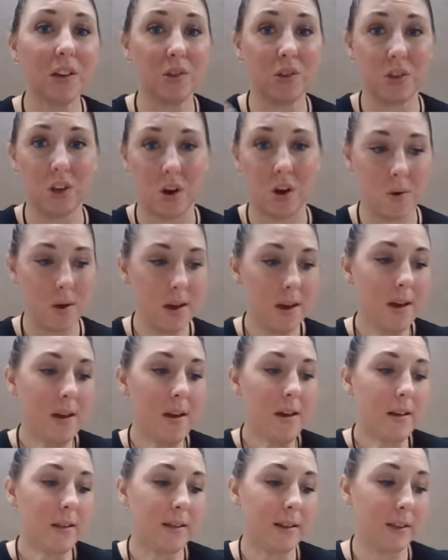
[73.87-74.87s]
So
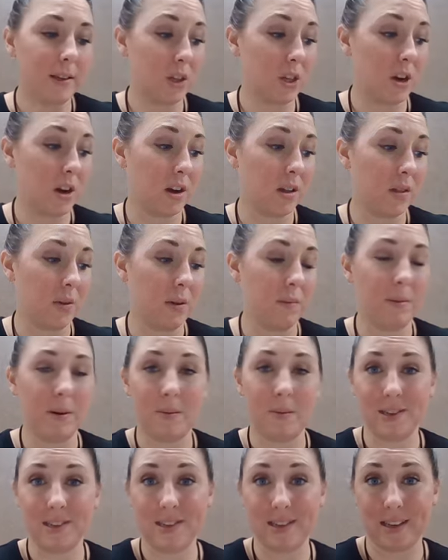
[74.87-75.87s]
let's talk a little
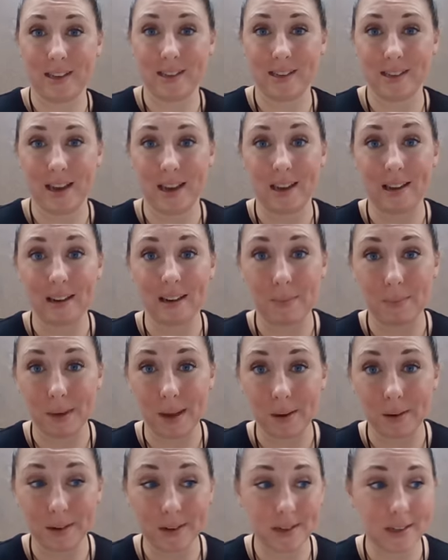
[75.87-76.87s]
bit about 6/8
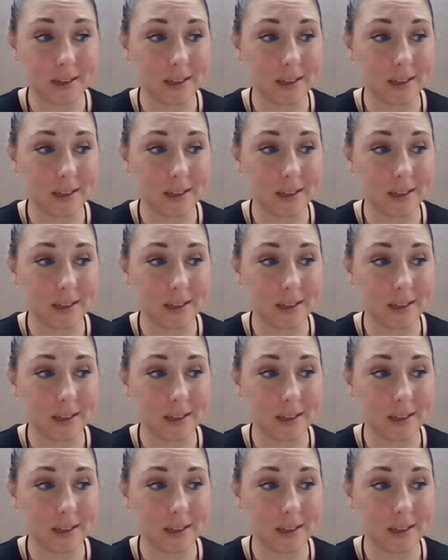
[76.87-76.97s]
meter.